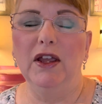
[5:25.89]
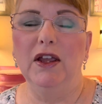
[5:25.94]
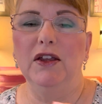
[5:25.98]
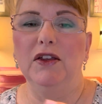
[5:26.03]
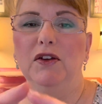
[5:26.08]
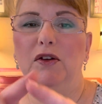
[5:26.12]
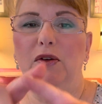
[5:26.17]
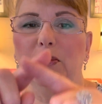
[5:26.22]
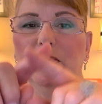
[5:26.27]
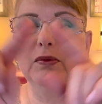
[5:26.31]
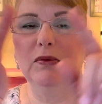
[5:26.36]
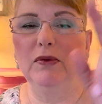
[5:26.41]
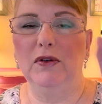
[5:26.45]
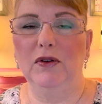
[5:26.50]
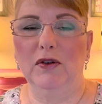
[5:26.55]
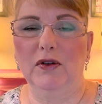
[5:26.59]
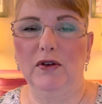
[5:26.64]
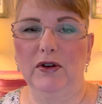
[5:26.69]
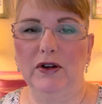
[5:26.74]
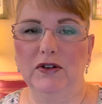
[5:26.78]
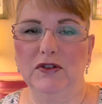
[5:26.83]
You're,
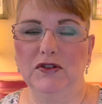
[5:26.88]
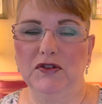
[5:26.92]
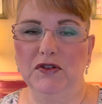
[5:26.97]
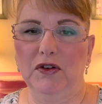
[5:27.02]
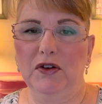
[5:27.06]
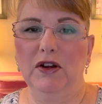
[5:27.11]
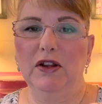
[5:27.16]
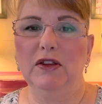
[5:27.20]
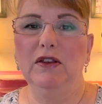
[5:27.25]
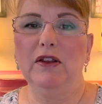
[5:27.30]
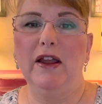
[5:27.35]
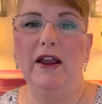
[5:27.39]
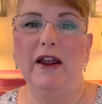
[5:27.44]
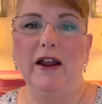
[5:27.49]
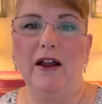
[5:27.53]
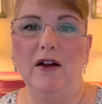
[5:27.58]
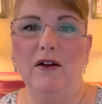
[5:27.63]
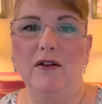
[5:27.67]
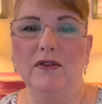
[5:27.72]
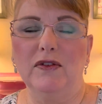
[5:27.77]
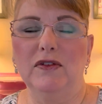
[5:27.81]
you're insuring the
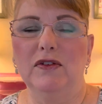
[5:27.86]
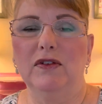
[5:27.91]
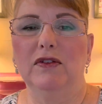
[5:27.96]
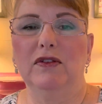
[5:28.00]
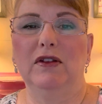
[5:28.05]
house,